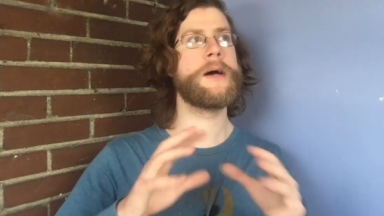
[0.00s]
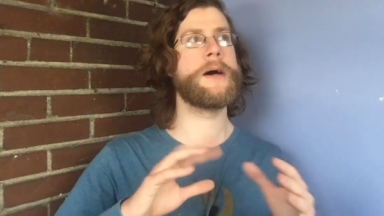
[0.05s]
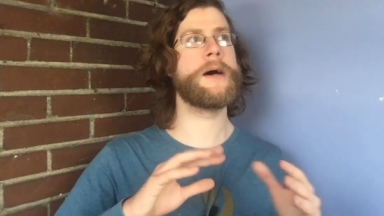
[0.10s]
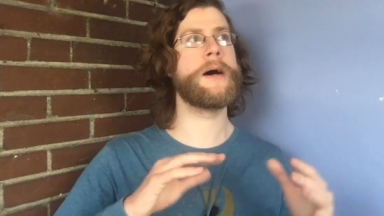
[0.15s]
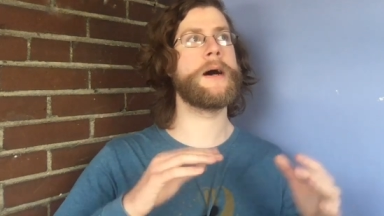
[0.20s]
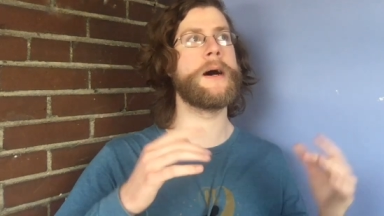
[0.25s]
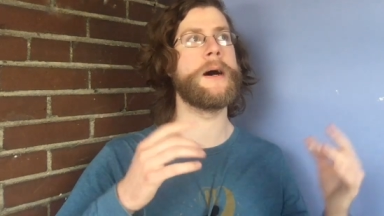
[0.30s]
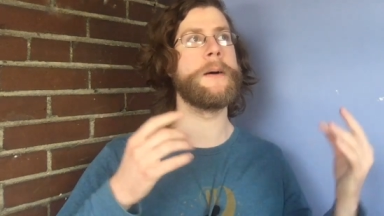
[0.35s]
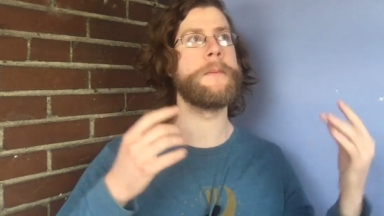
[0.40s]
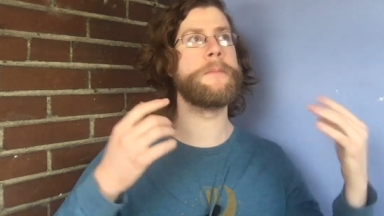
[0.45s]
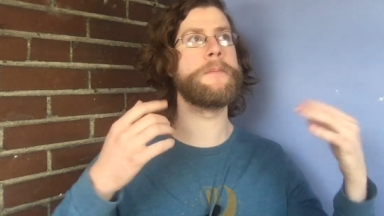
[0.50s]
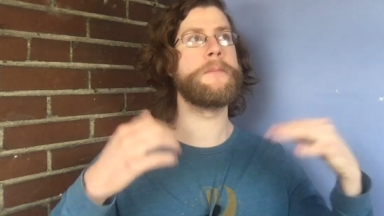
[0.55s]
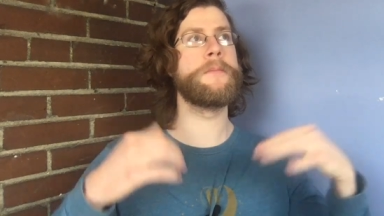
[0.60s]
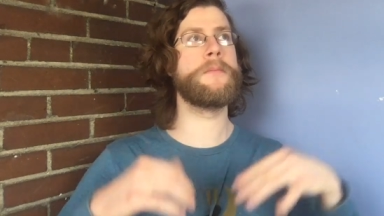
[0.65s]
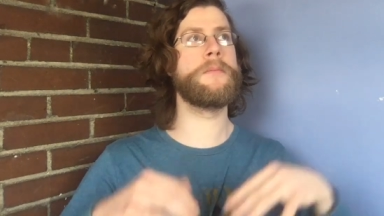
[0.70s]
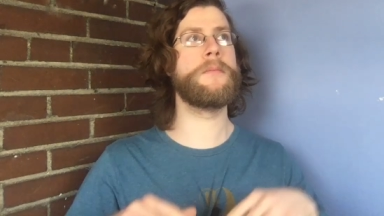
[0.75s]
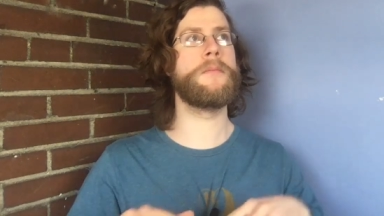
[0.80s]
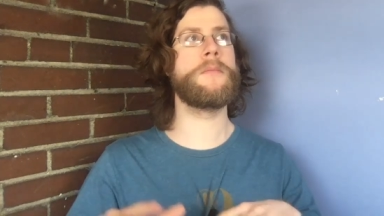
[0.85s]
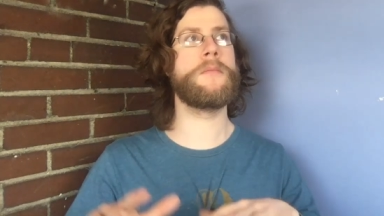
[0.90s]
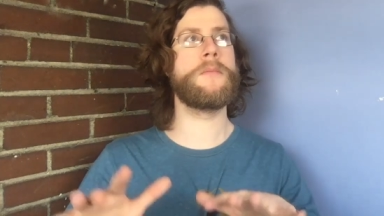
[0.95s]

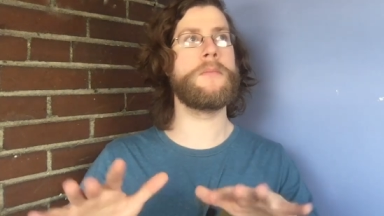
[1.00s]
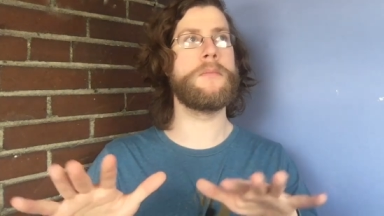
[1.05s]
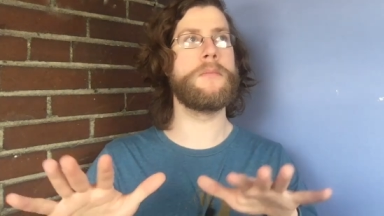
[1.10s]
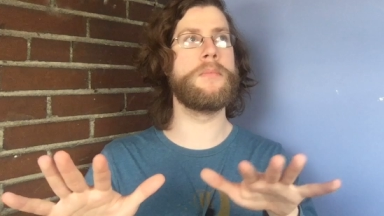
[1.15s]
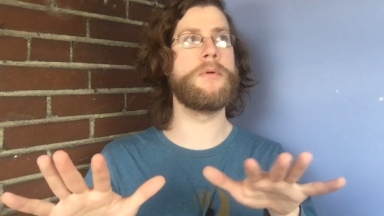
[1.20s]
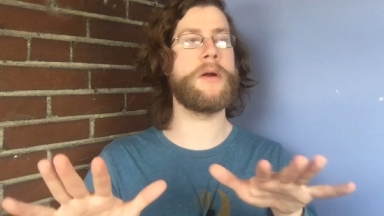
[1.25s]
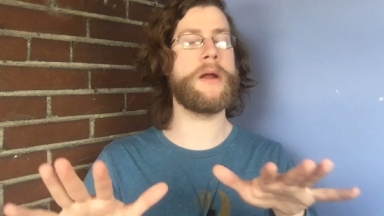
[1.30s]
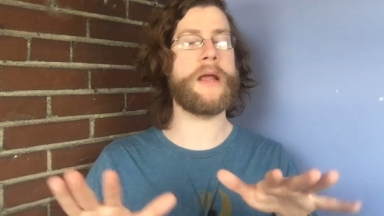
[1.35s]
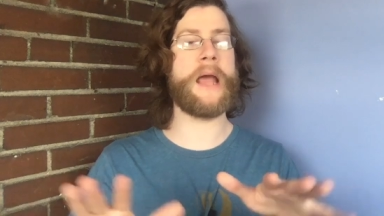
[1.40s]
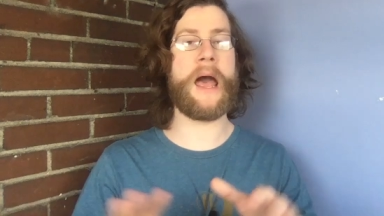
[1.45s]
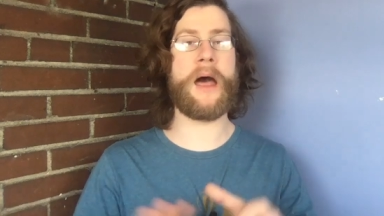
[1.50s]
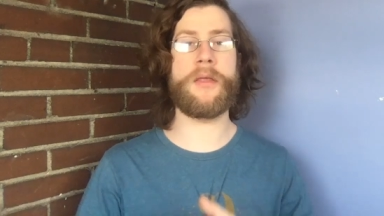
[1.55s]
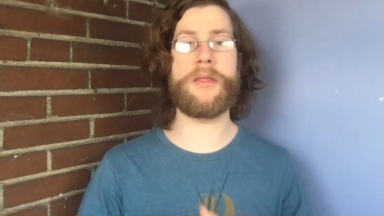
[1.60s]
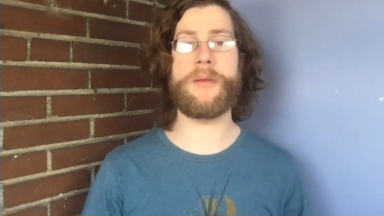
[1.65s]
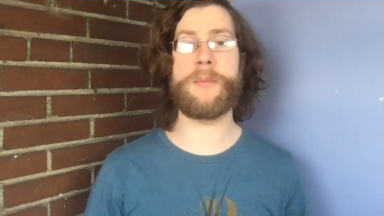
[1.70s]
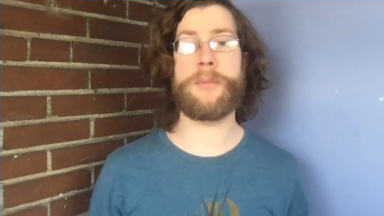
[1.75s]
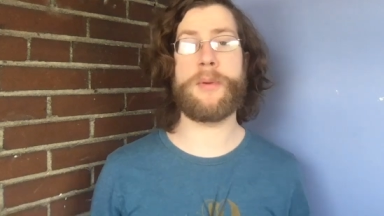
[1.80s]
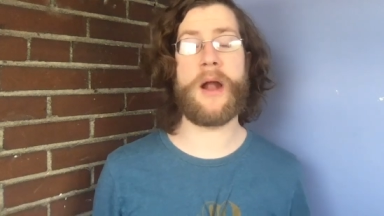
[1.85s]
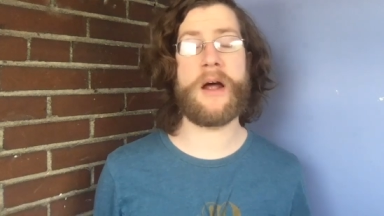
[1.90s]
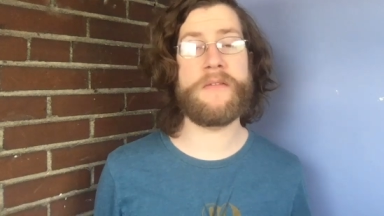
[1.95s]
um, bring out
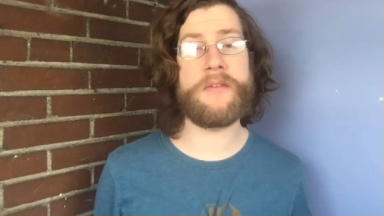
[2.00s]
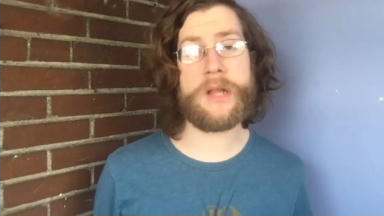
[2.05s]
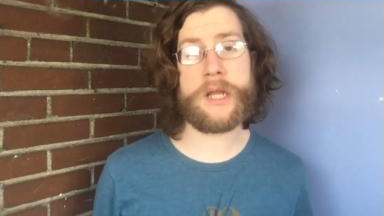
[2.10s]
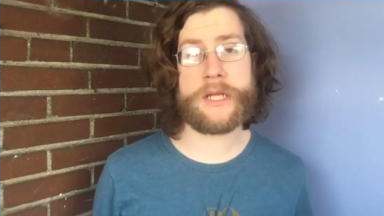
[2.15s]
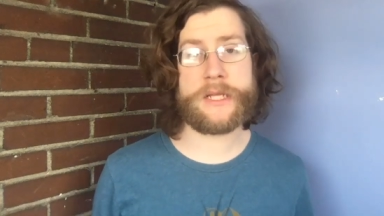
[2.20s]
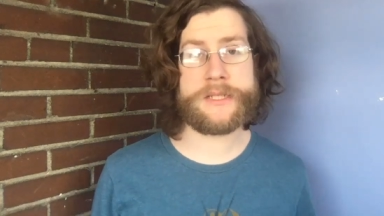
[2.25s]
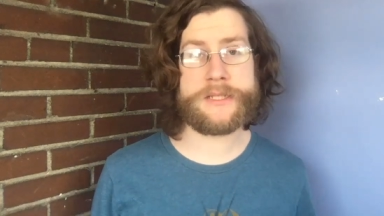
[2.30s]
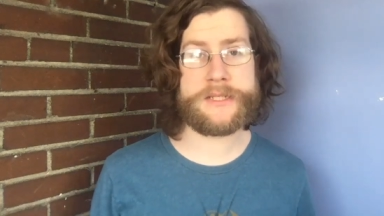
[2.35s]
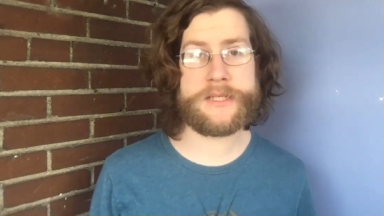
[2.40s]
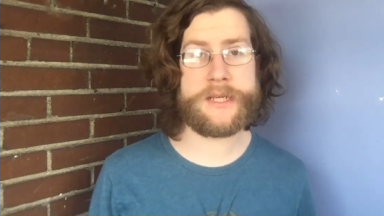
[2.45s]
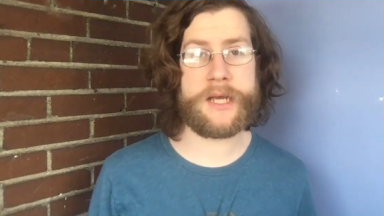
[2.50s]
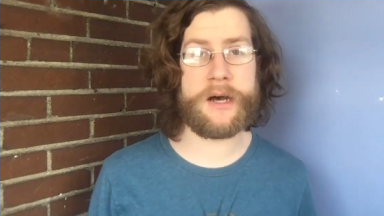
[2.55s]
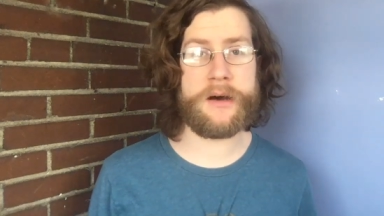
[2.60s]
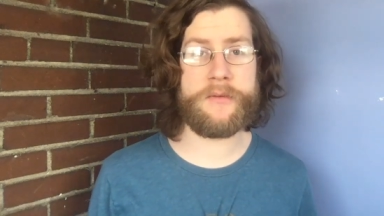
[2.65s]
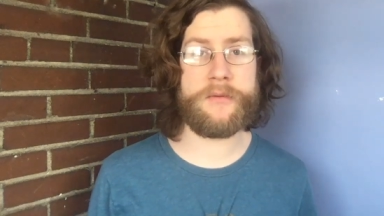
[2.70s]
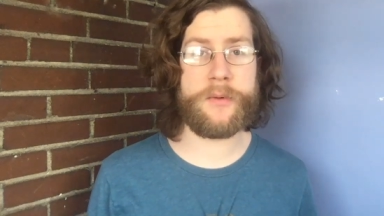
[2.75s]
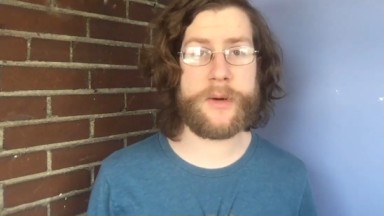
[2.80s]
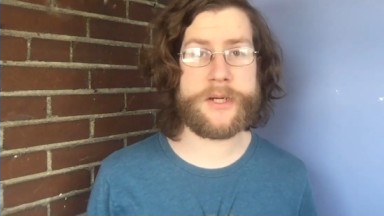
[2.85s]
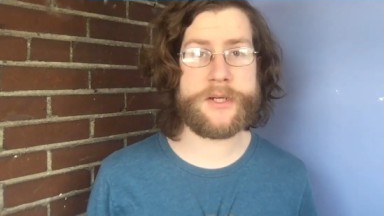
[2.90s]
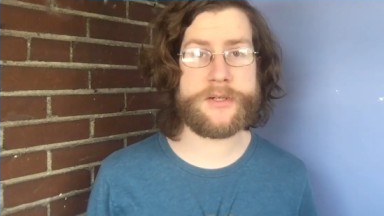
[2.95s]
the prevalence
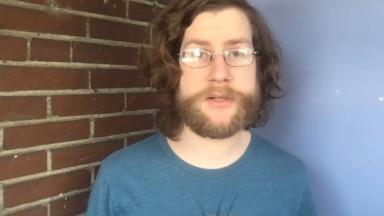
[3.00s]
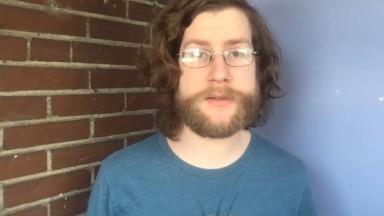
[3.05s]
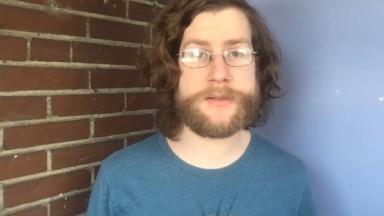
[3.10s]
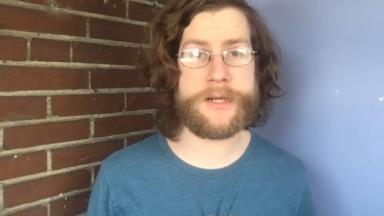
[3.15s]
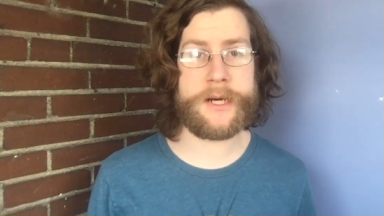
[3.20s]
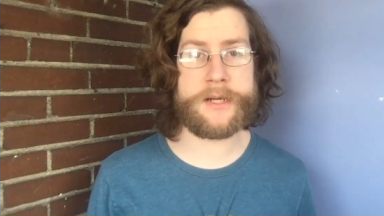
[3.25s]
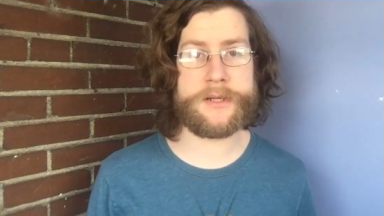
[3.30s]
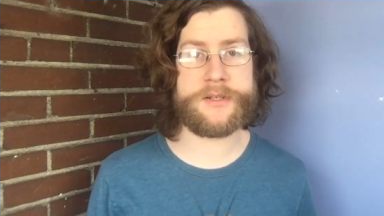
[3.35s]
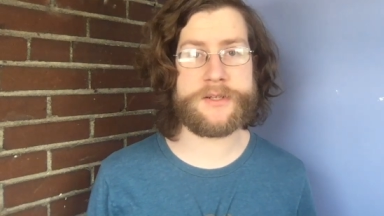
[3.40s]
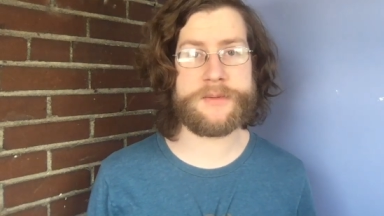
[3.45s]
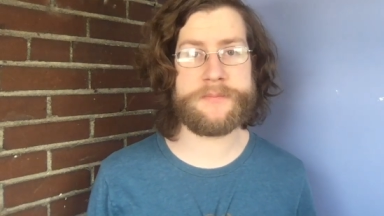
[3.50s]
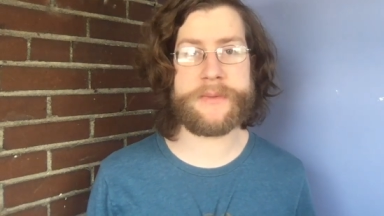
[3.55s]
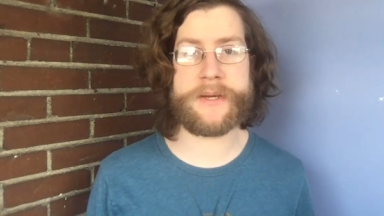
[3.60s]
of winter touch